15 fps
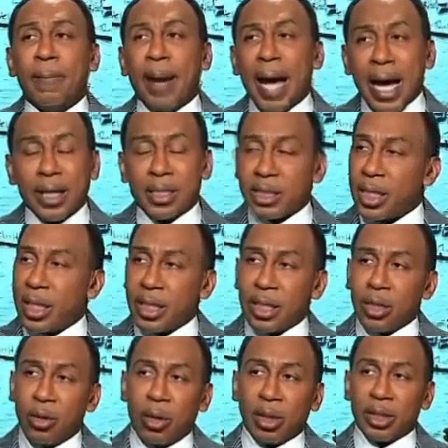
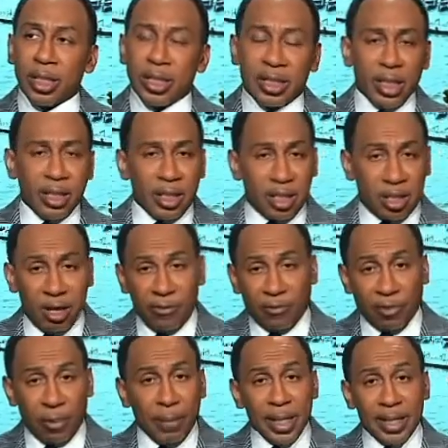boxing and all of this other
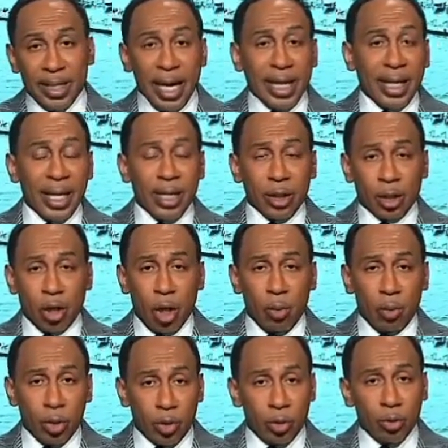stuff from a decade
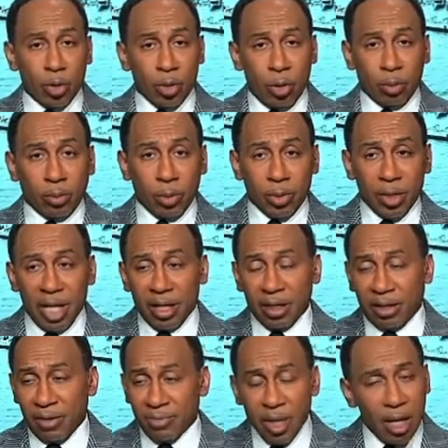ago with 2 torn
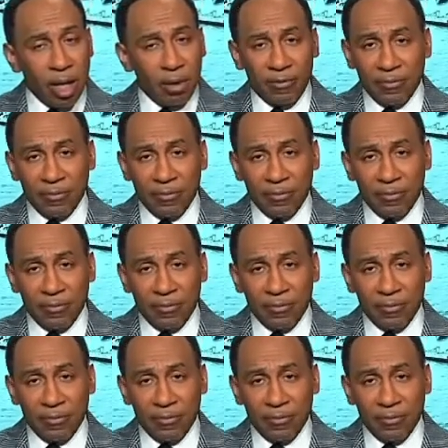rotator cuffs.